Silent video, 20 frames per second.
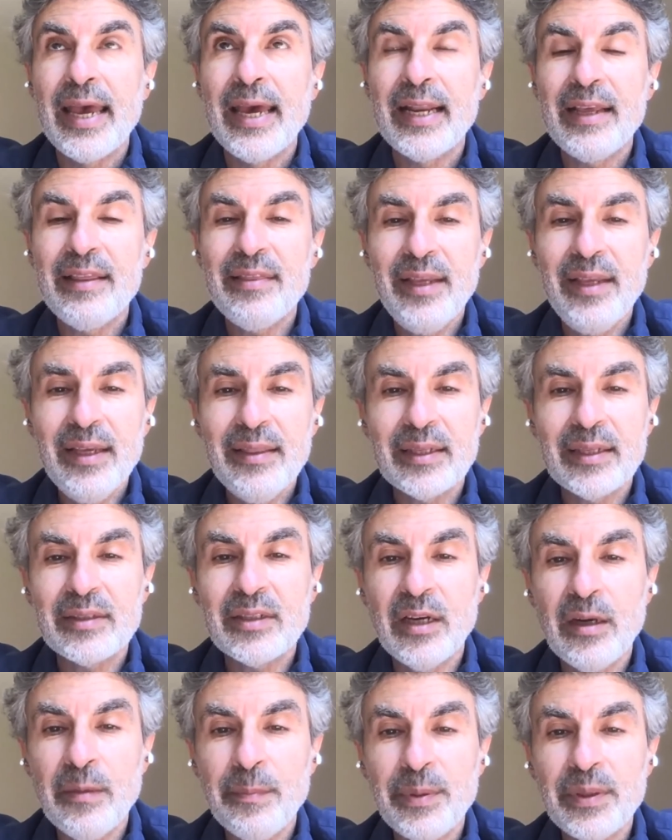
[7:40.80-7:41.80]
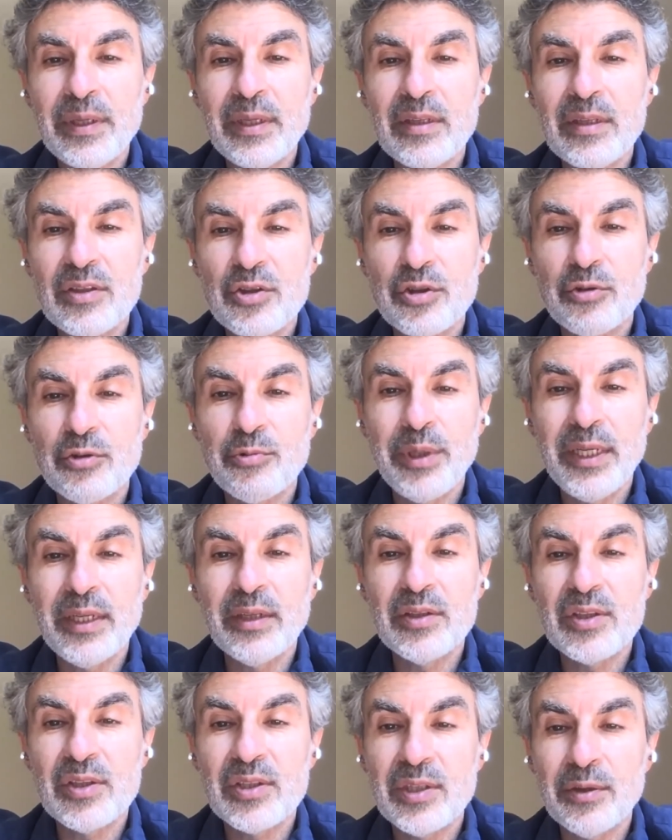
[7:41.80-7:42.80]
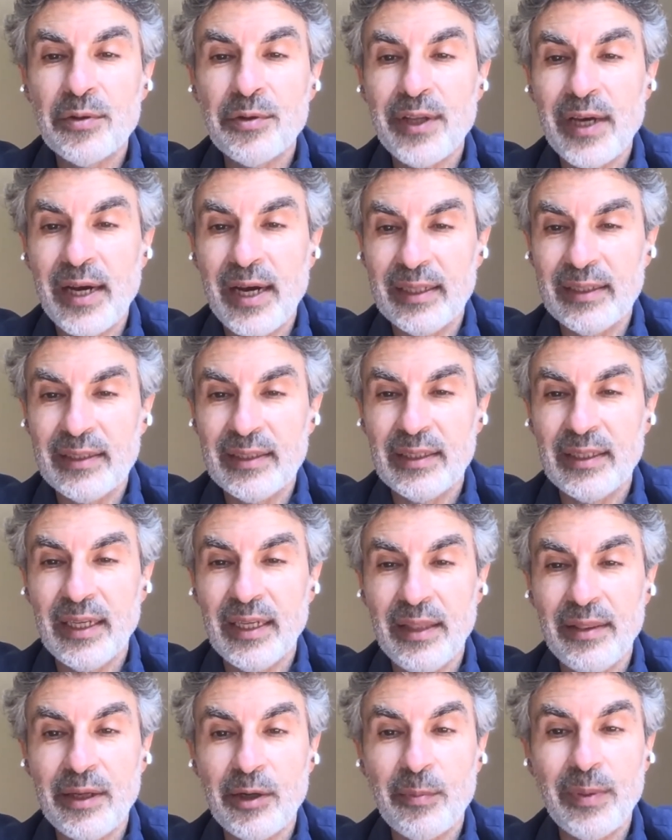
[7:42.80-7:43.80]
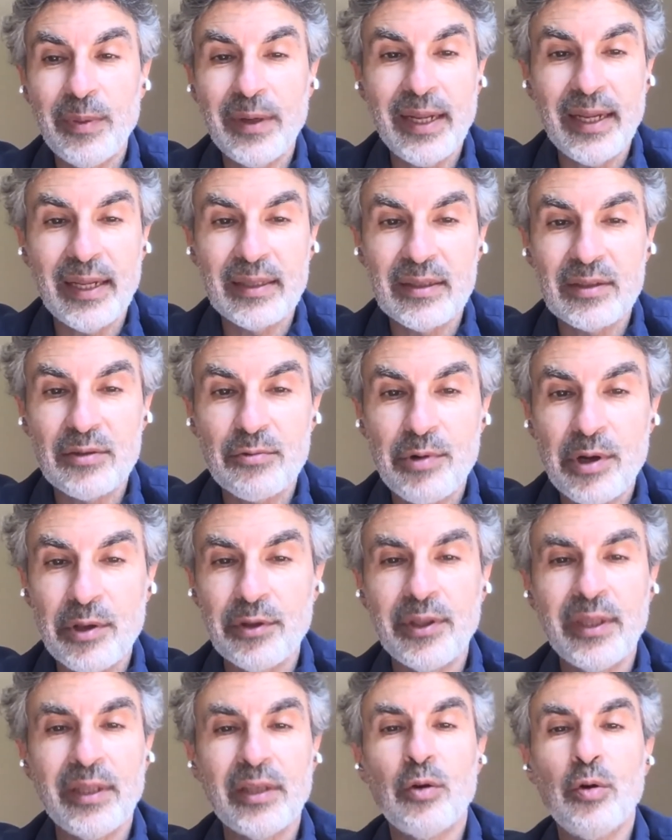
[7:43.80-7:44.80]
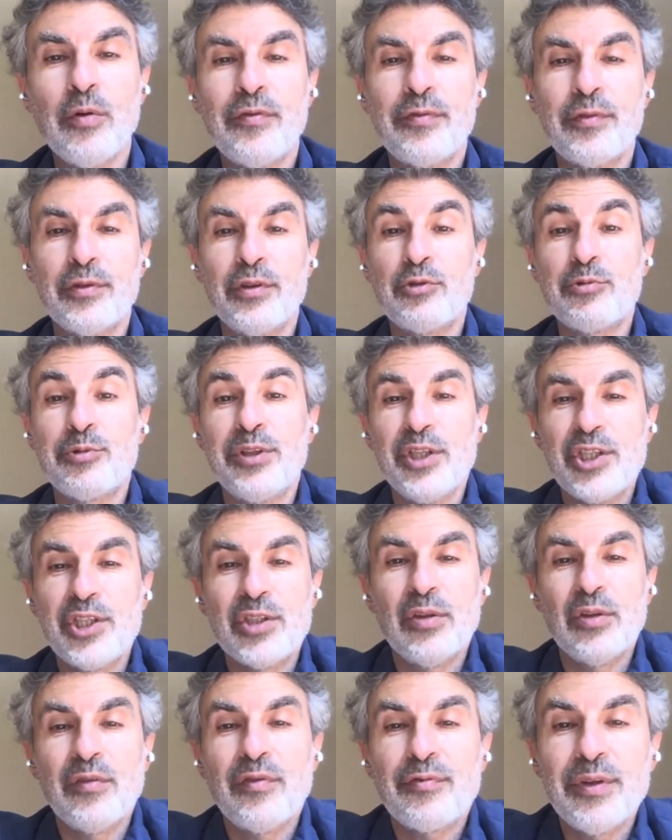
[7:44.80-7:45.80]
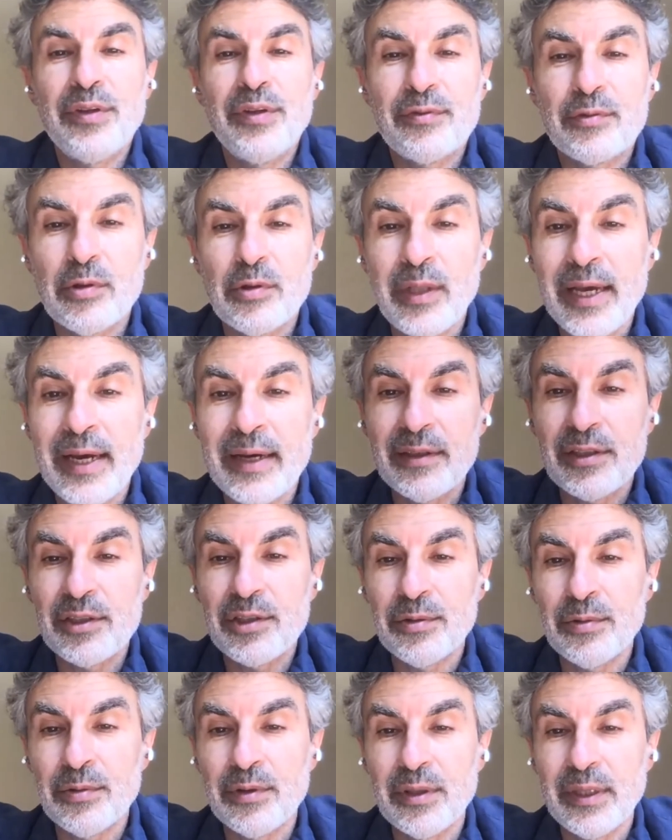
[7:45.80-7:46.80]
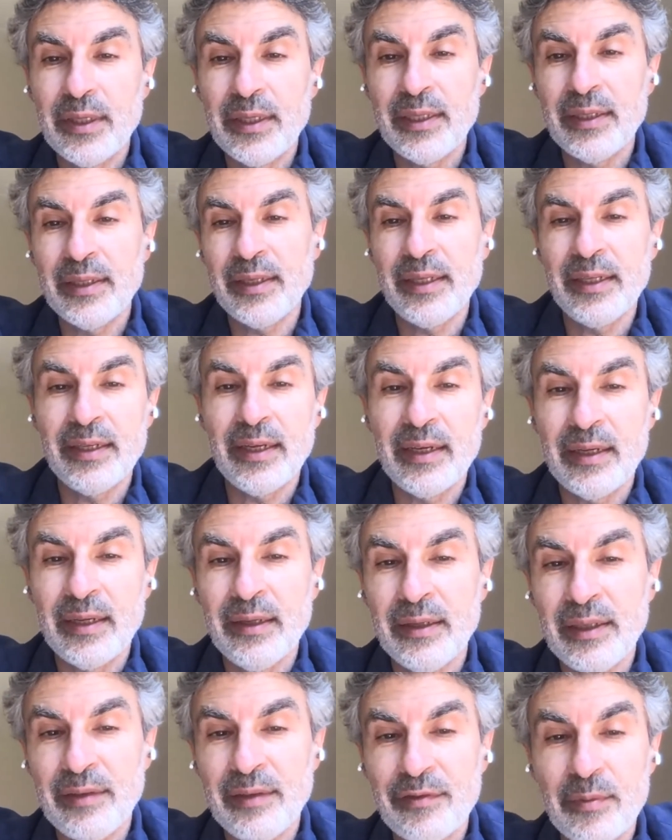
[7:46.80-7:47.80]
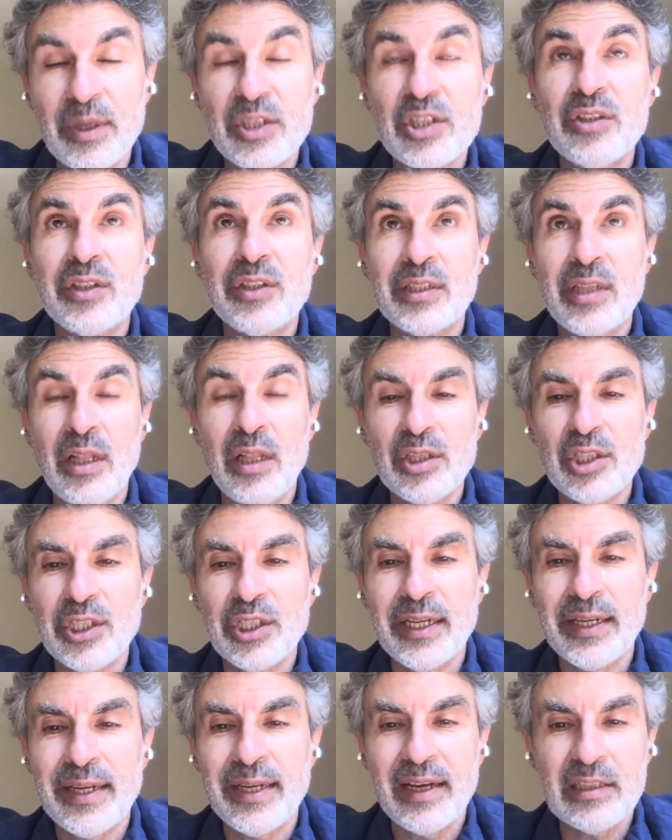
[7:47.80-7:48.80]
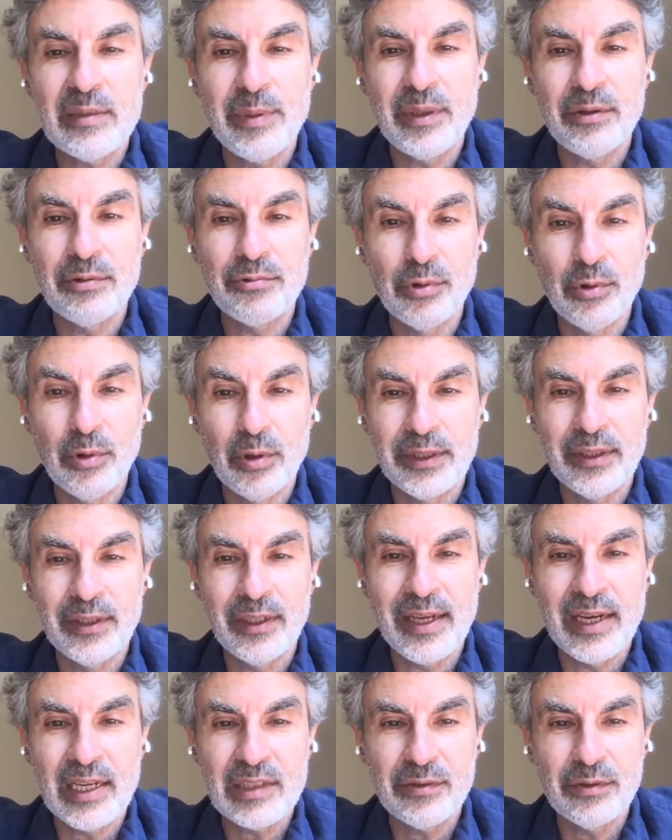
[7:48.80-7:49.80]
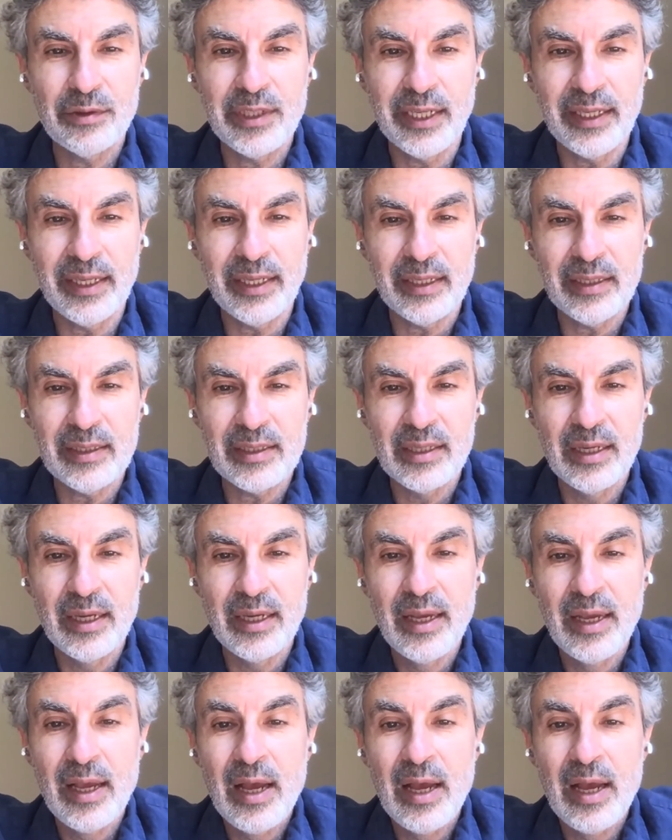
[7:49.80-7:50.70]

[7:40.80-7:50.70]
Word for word: And I think that companies should really consider that in their plans, rather than go for the traditional free-for-all attitude in information technology that has been the rule in the last few decades.